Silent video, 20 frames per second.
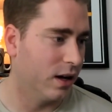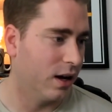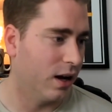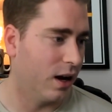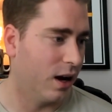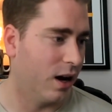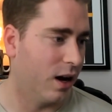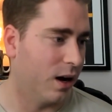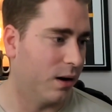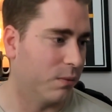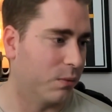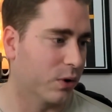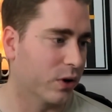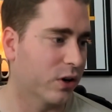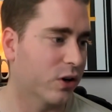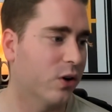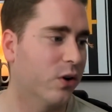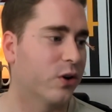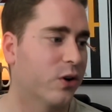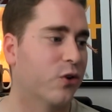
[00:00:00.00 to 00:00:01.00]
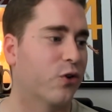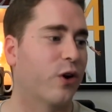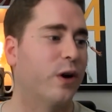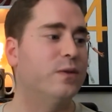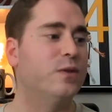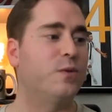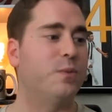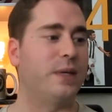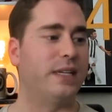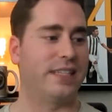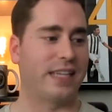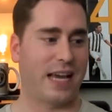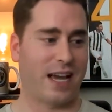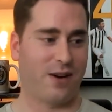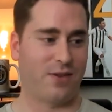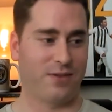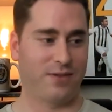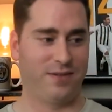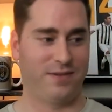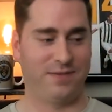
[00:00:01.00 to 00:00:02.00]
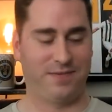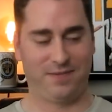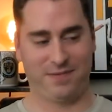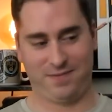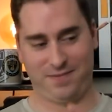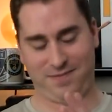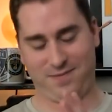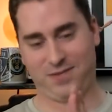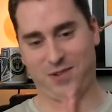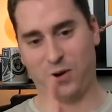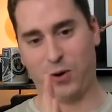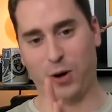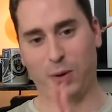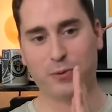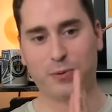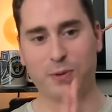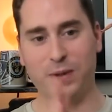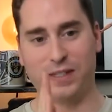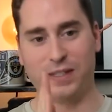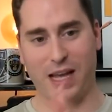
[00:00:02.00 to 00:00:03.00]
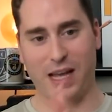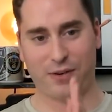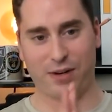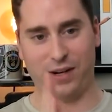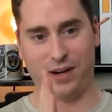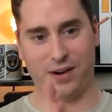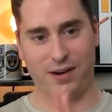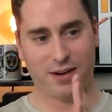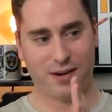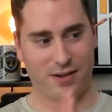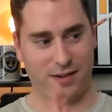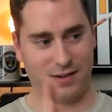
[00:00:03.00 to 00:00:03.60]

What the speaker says: we're gonna go to Grimsby Town. Grimsby Town here.